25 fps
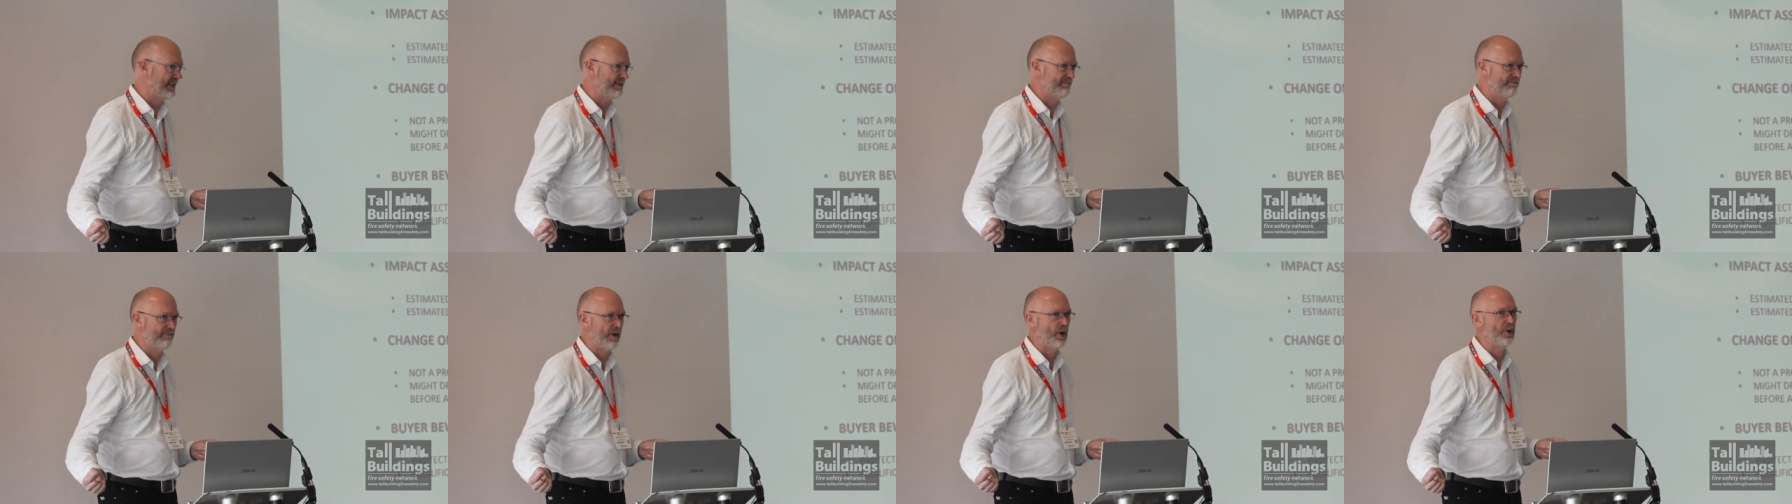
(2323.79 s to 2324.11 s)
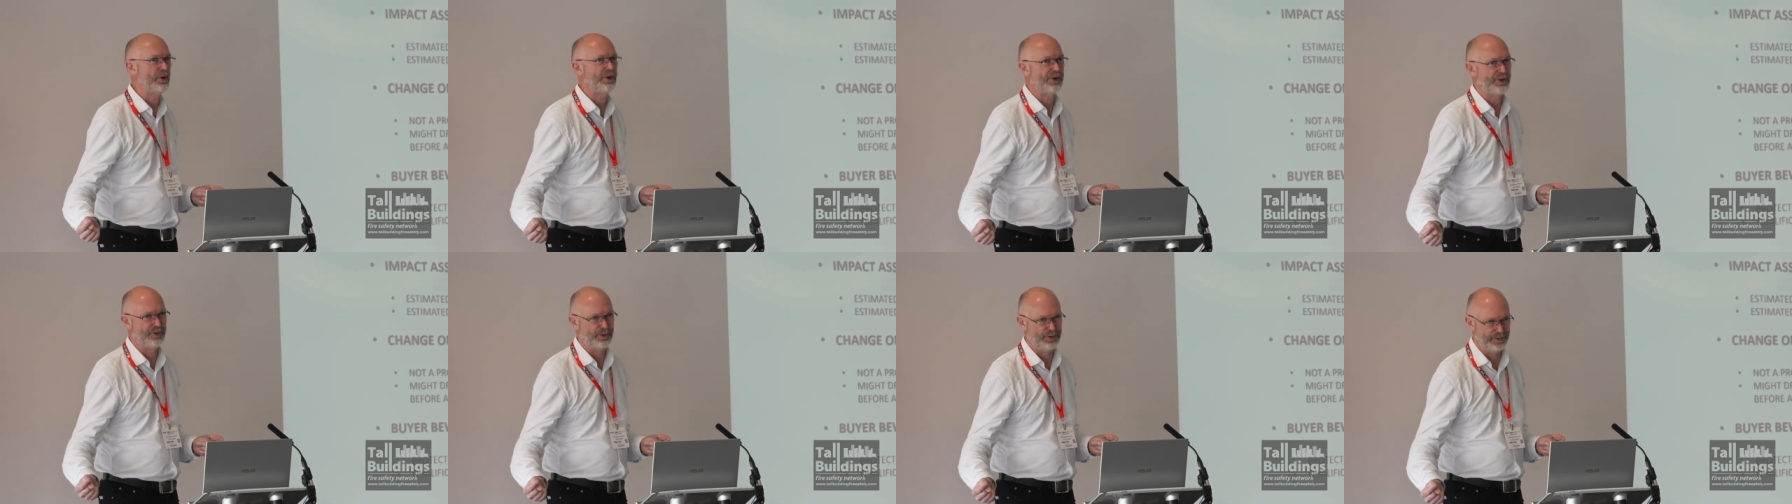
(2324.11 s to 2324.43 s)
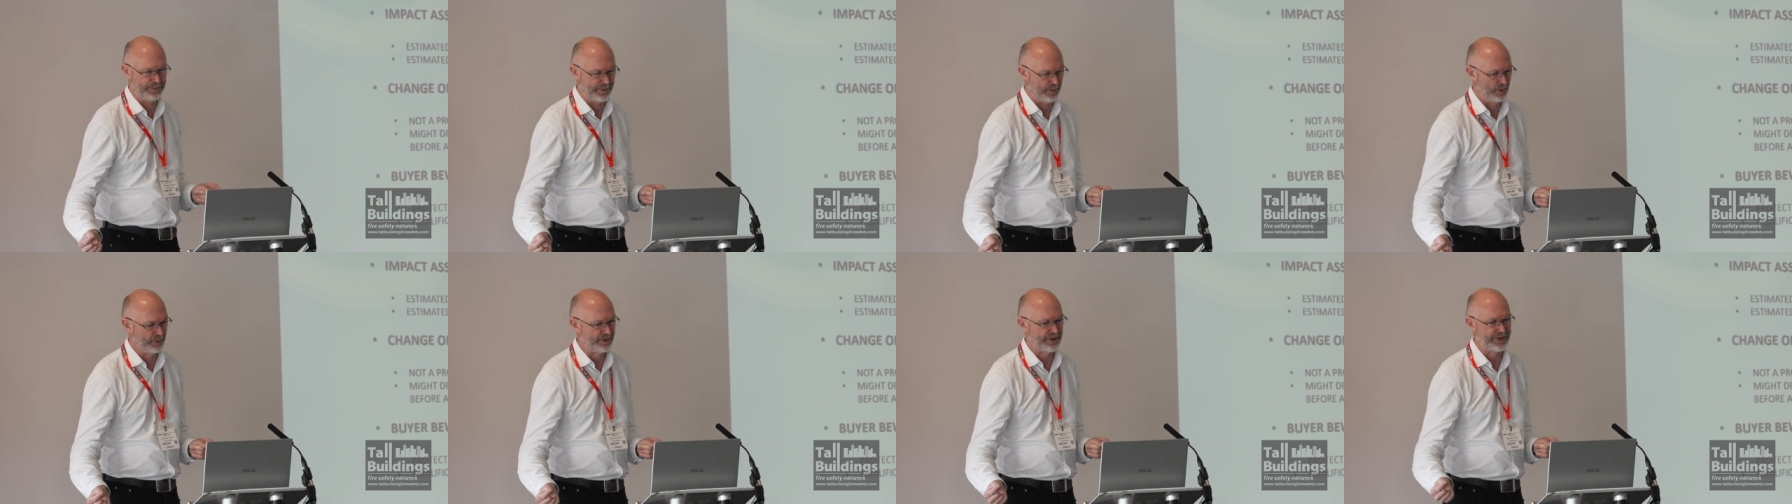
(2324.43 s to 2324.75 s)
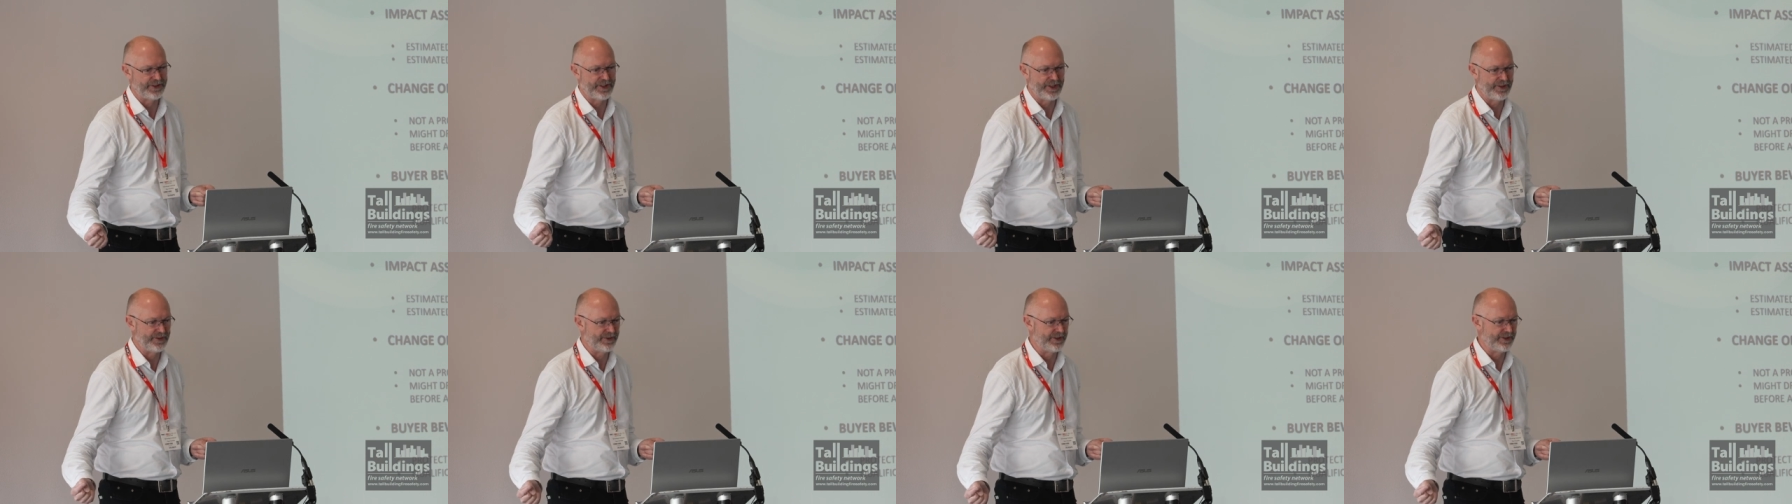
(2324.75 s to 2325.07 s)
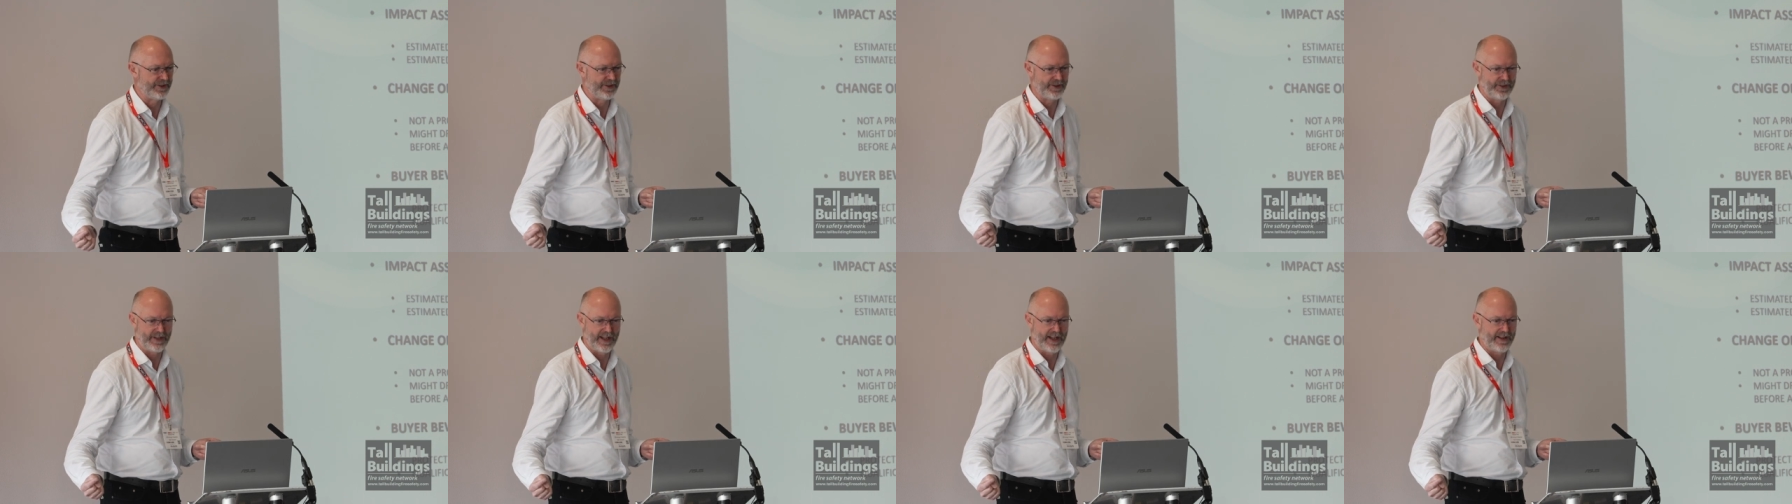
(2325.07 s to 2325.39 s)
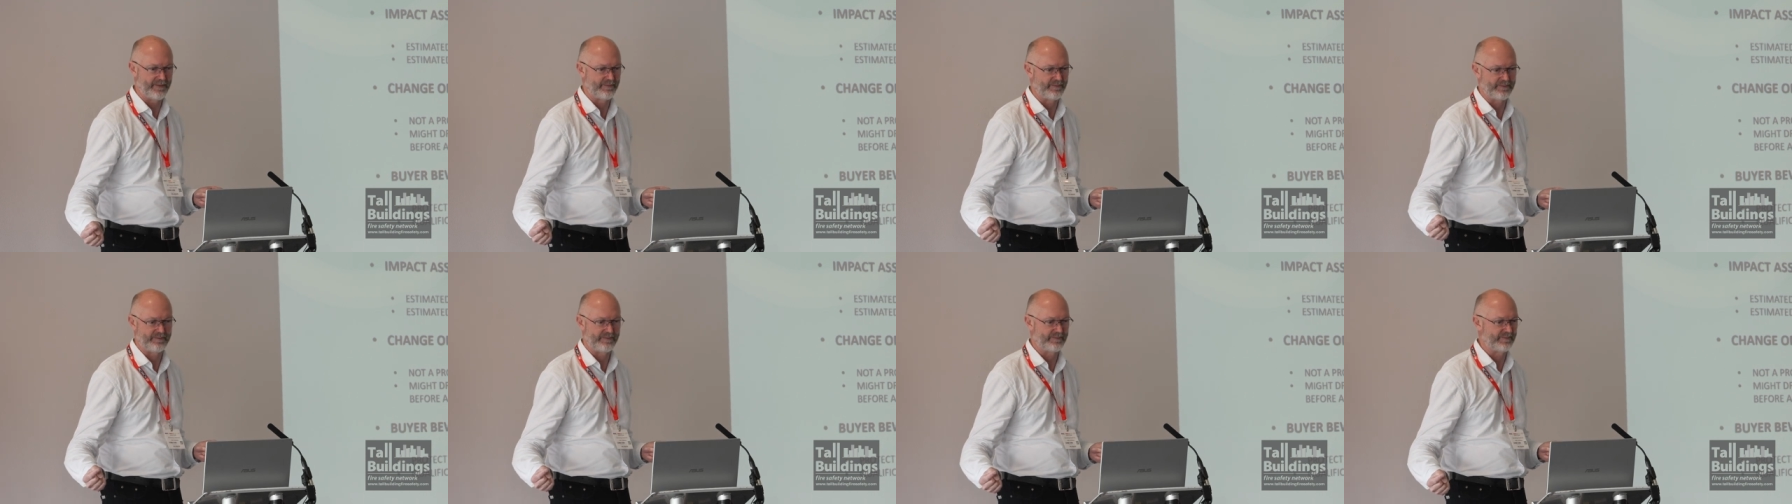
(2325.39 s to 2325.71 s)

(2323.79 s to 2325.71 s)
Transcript: emotional fortitude to do that.